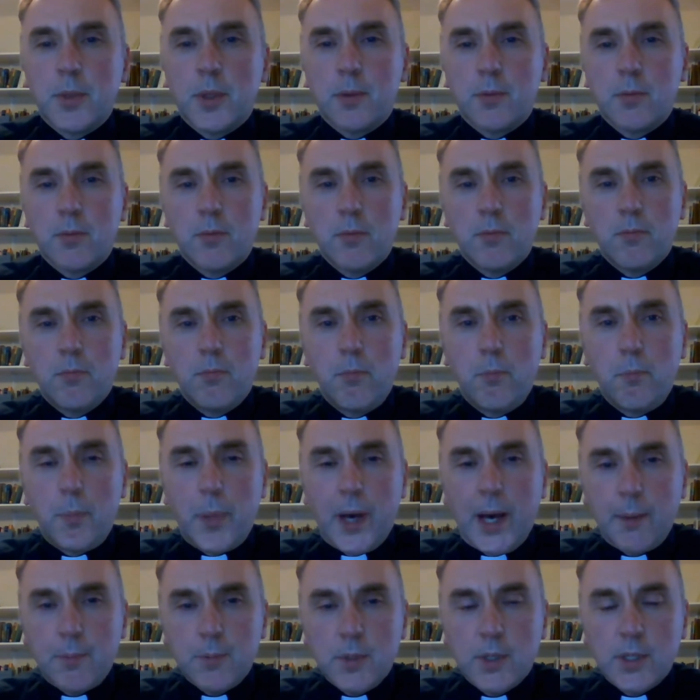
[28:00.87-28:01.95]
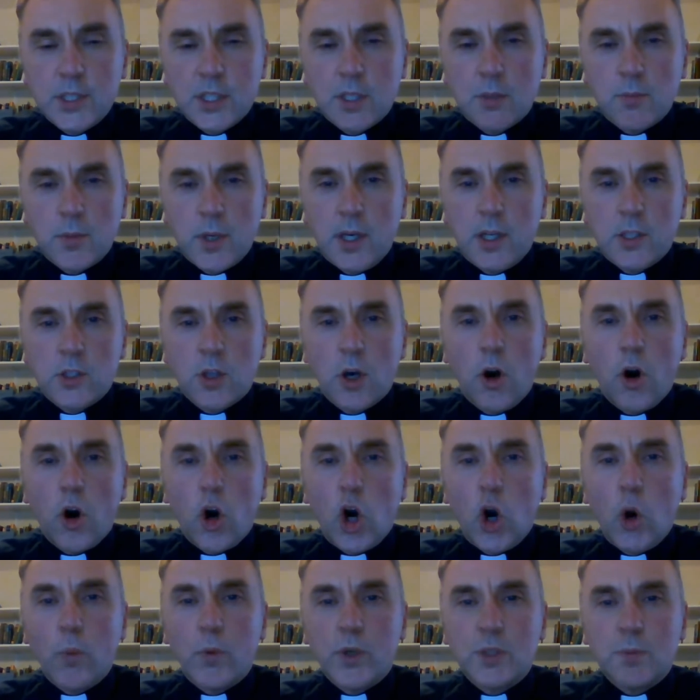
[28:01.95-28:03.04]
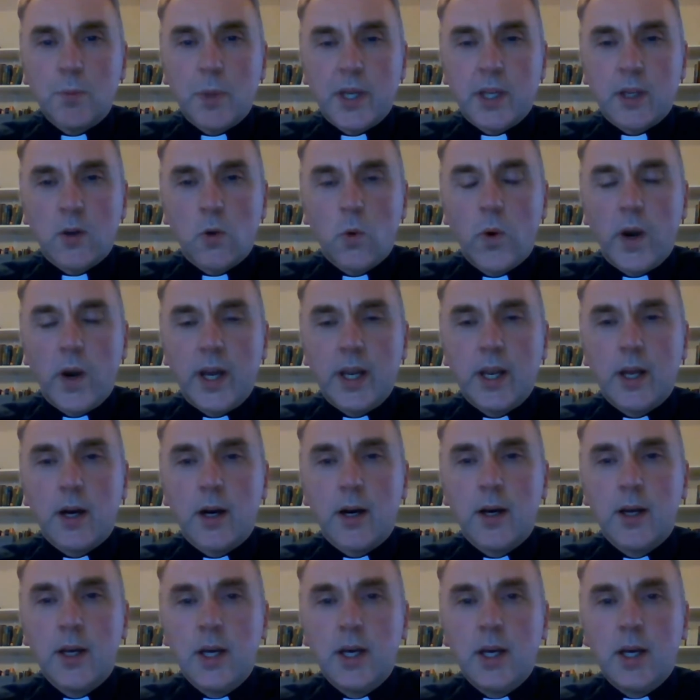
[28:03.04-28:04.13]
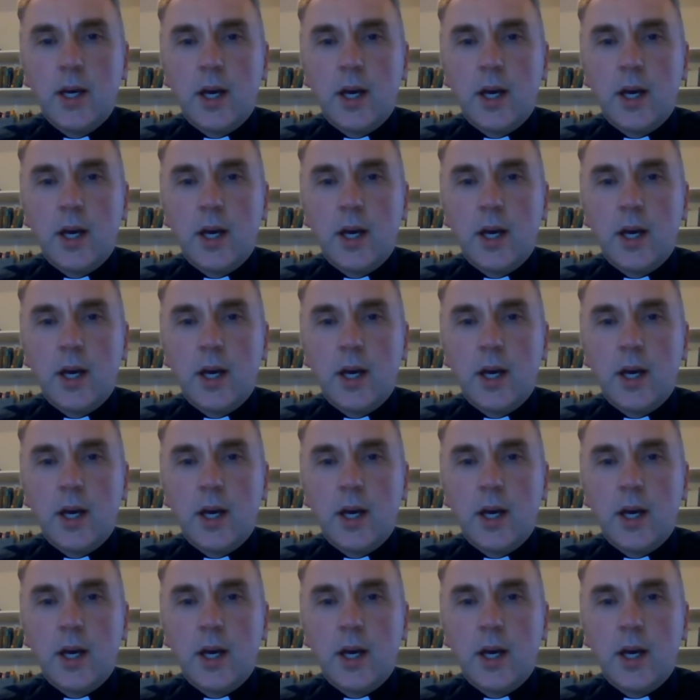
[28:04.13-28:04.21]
But baptism has always been quite a